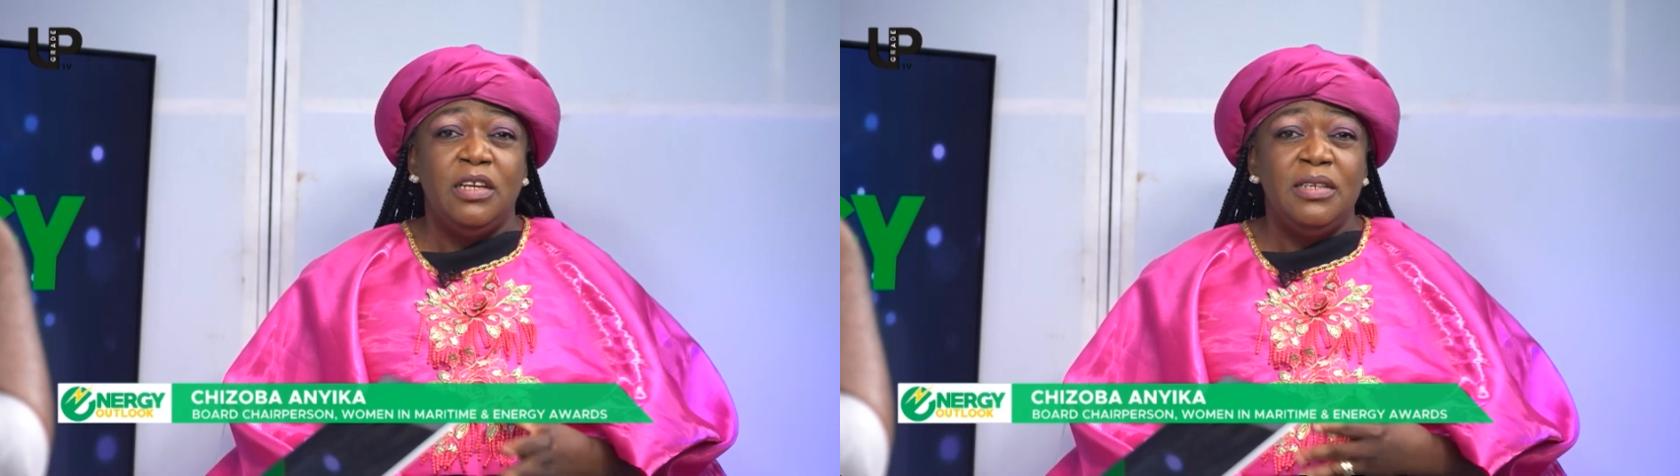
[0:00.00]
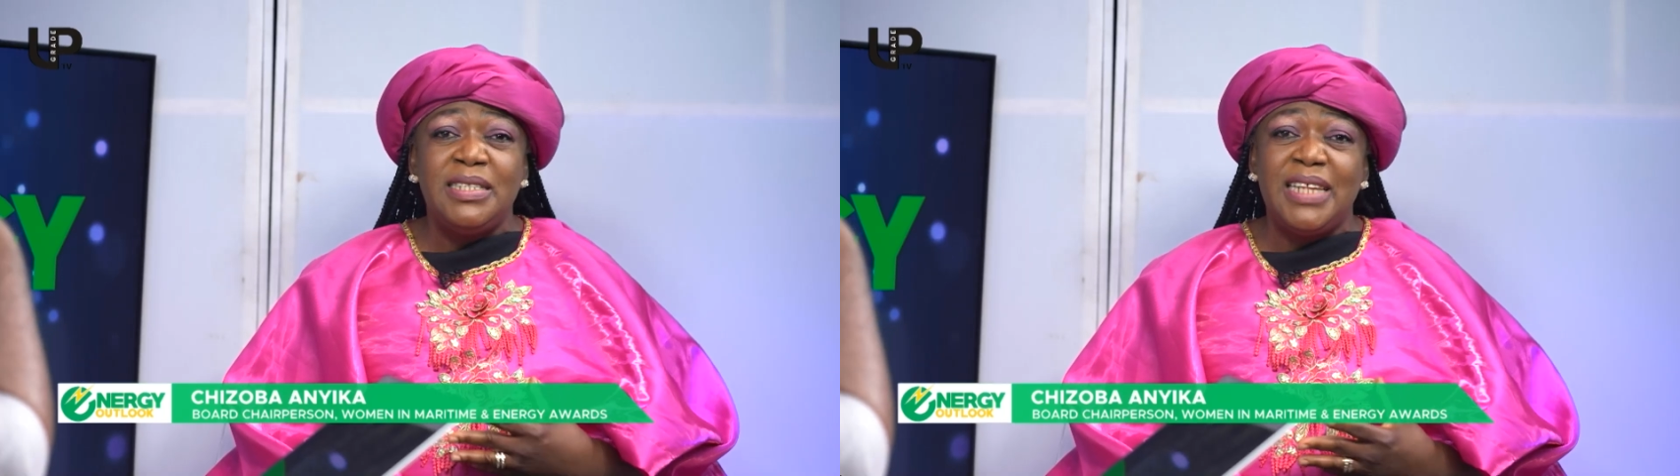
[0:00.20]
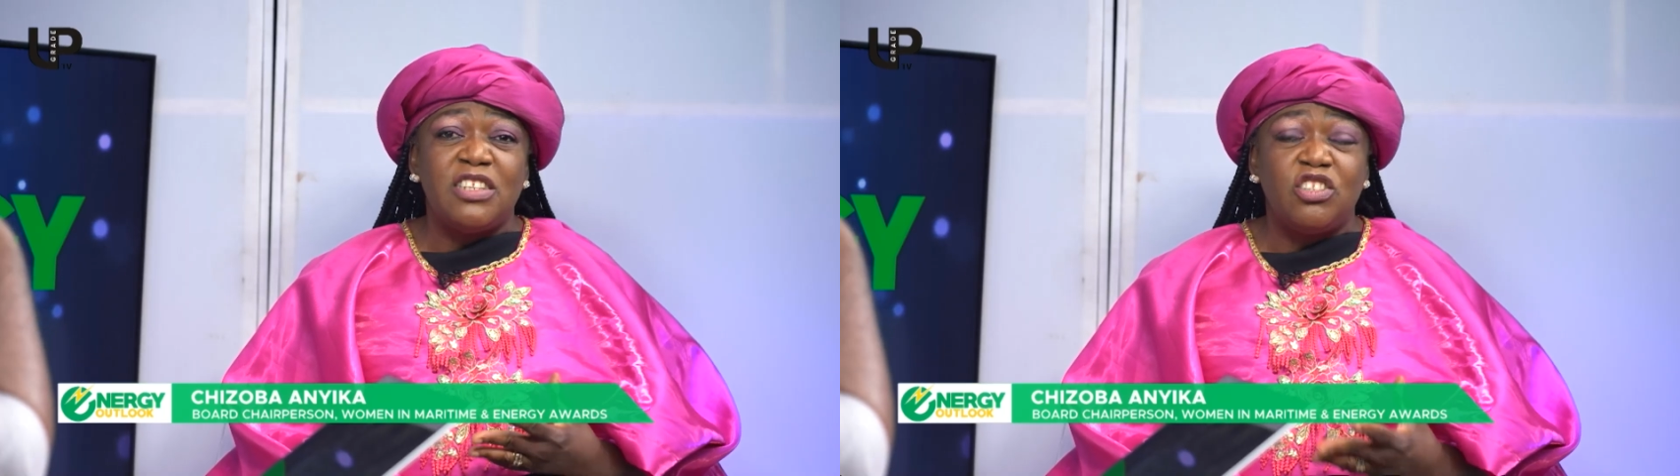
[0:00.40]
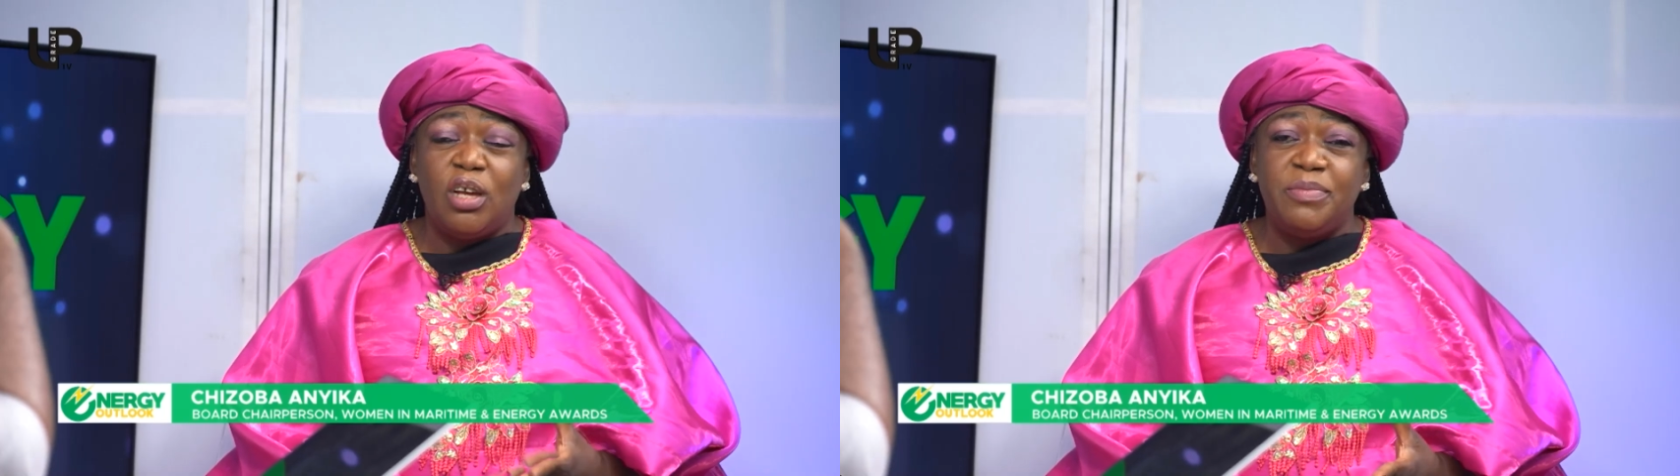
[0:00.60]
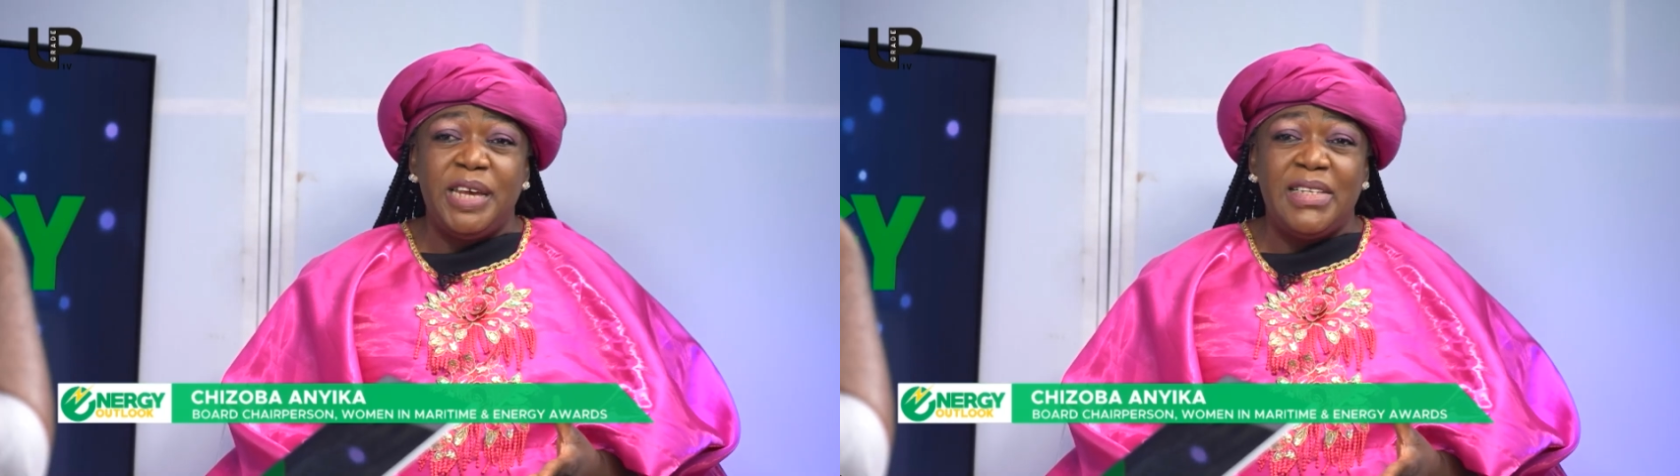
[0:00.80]
These are
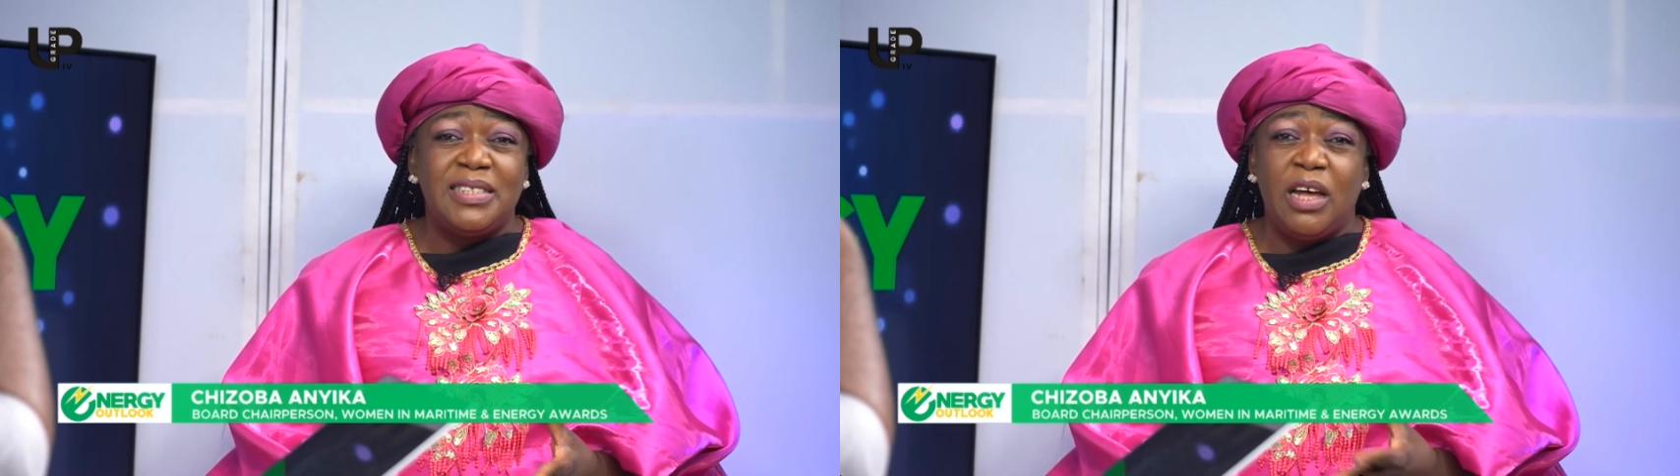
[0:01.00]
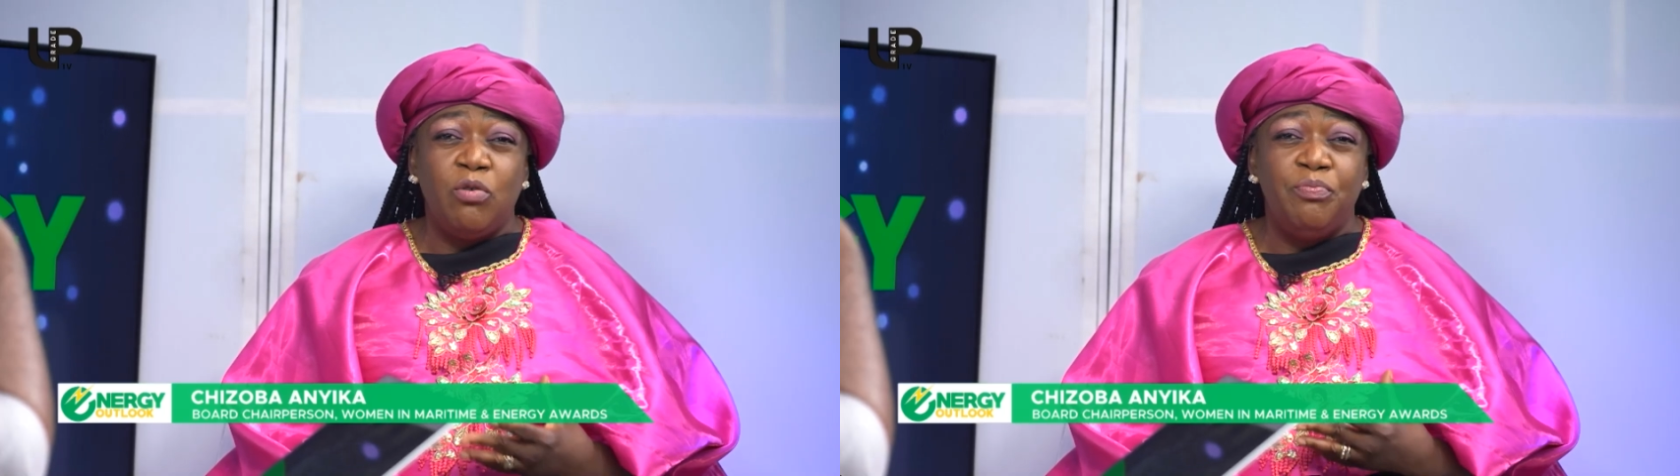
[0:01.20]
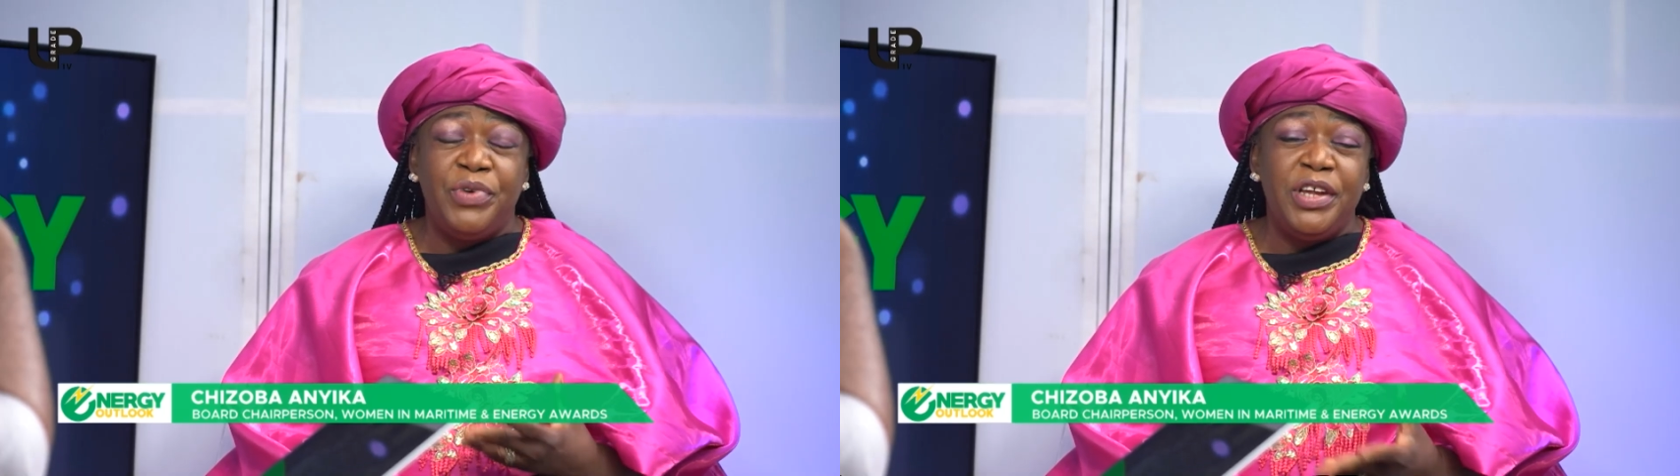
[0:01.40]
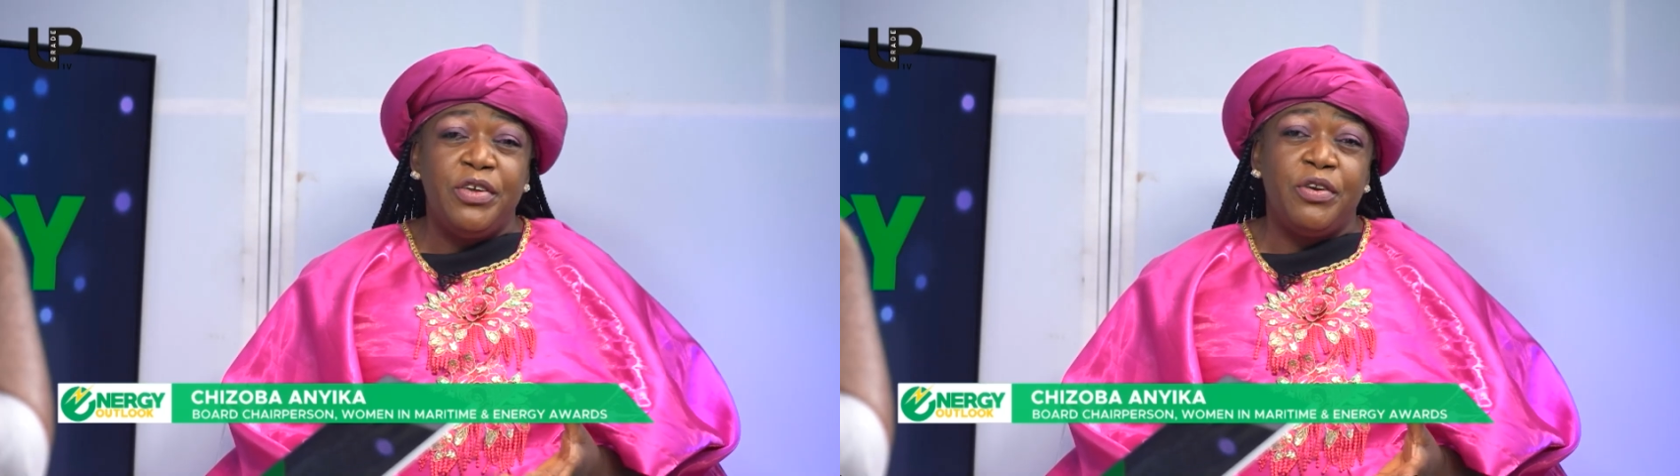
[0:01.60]
subjects that will bring